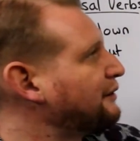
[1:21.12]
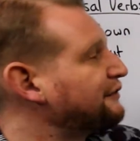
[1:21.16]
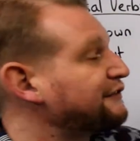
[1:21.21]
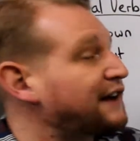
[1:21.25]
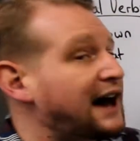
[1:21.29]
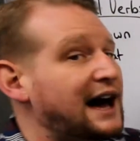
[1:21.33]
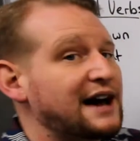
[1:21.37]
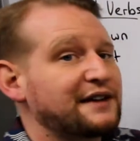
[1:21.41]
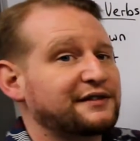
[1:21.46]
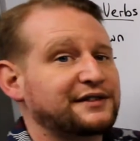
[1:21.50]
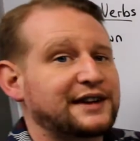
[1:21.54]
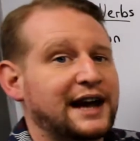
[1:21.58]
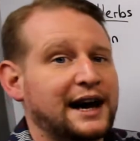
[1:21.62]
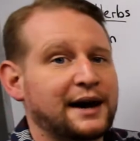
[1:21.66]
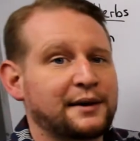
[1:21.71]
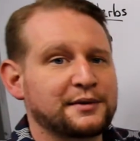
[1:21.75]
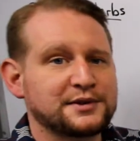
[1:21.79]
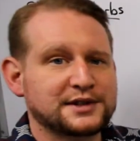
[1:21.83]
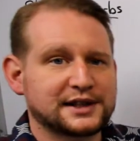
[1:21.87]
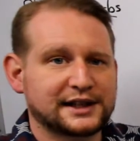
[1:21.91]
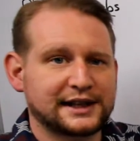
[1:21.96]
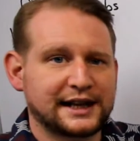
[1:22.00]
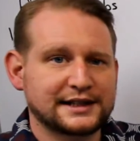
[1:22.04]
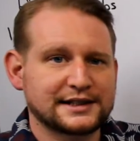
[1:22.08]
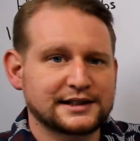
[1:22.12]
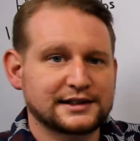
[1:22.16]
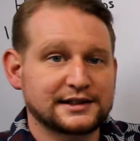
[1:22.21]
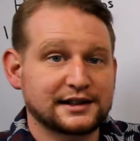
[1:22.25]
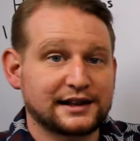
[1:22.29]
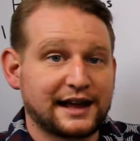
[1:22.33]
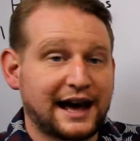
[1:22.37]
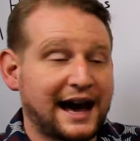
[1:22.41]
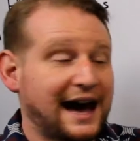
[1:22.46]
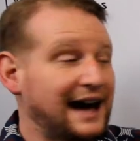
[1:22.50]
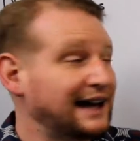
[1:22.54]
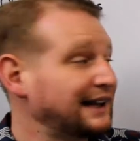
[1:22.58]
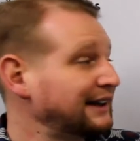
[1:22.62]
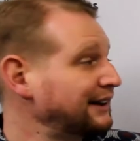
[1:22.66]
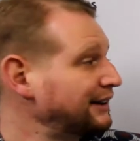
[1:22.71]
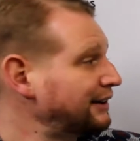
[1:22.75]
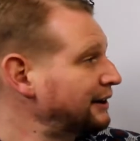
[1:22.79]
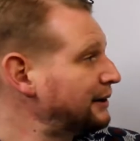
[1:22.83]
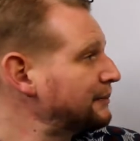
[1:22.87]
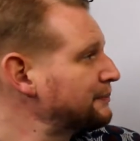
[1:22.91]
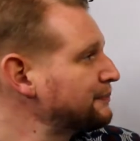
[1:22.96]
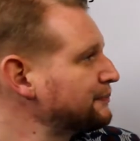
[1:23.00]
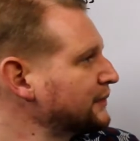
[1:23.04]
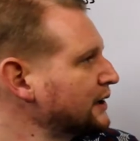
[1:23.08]
5 nouns connected to the hand.
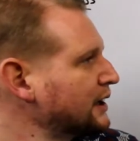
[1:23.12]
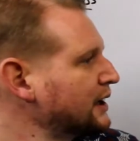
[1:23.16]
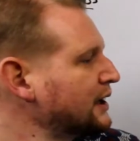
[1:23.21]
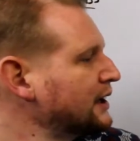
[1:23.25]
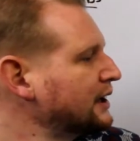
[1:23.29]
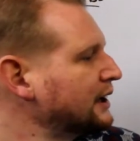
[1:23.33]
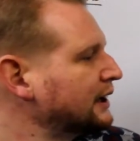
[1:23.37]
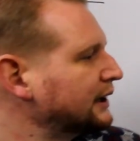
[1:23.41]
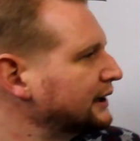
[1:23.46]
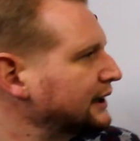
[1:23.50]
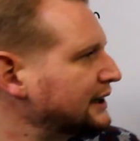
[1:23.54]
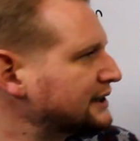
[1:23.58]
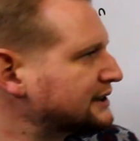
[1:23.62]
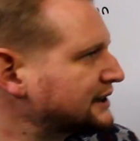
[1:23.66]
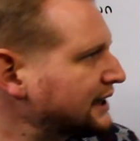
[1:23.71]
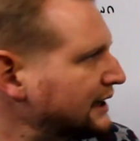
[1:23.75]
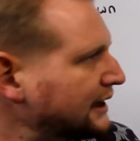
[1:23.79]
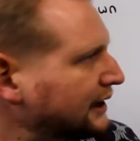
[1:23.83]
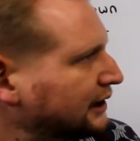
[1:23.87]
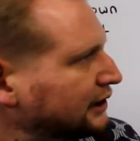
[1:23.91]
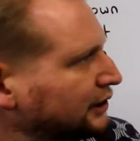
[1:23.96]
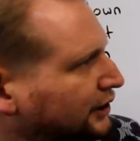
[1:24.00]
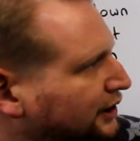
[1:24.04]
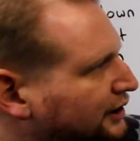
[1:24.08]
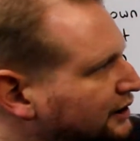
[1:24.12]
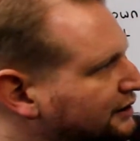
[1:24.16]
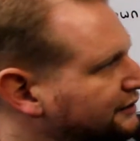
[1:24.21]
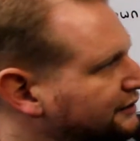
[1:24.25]
Let's take a look at the